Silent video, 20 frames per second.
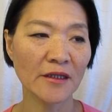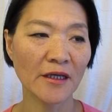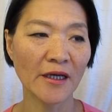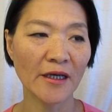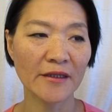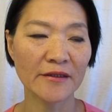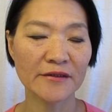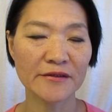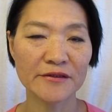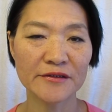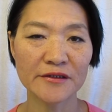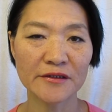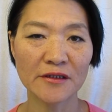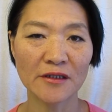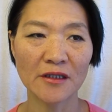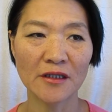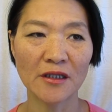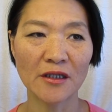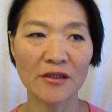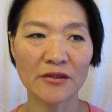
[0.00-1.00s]
and
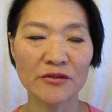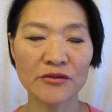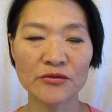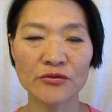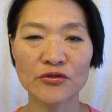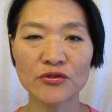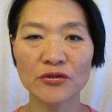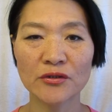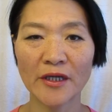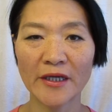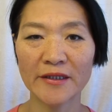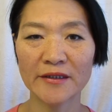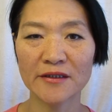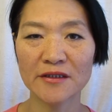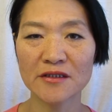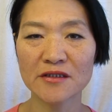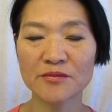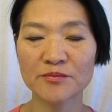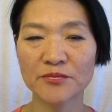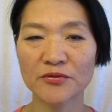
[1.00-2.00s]
uh, you try
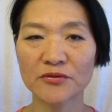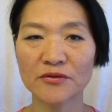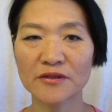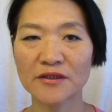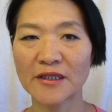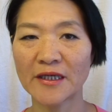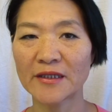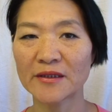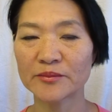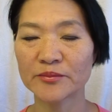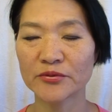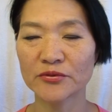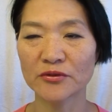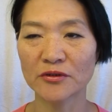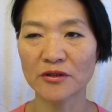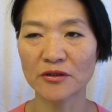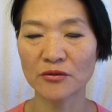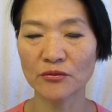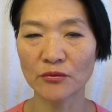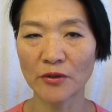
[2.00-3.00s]
this book that
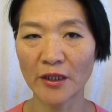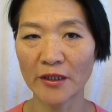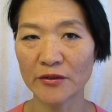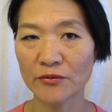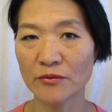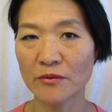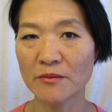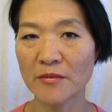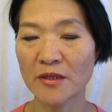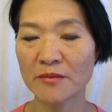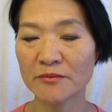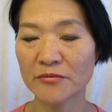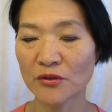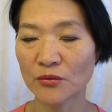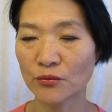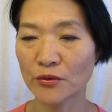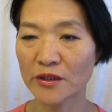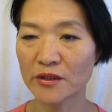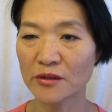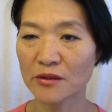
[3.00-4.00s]
book i remember
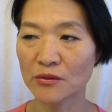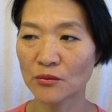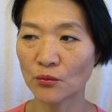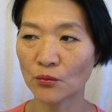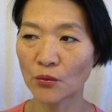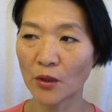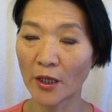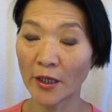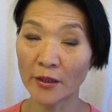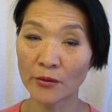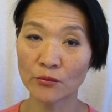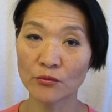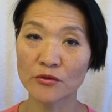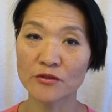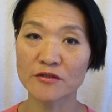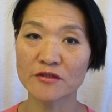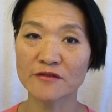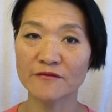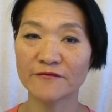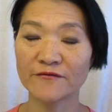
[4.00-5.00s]
when i
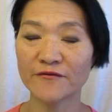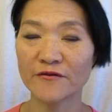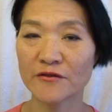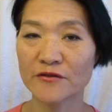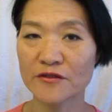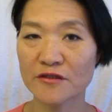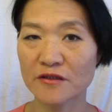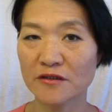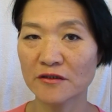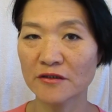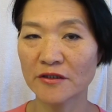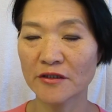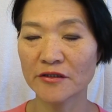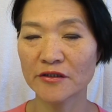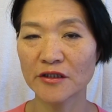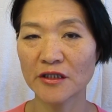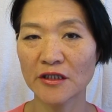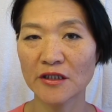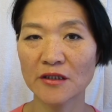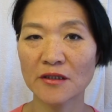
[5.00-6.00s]
was first
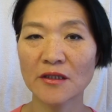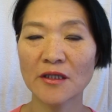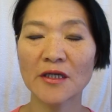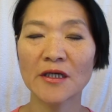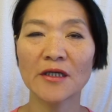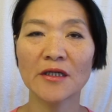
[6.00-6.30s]
learning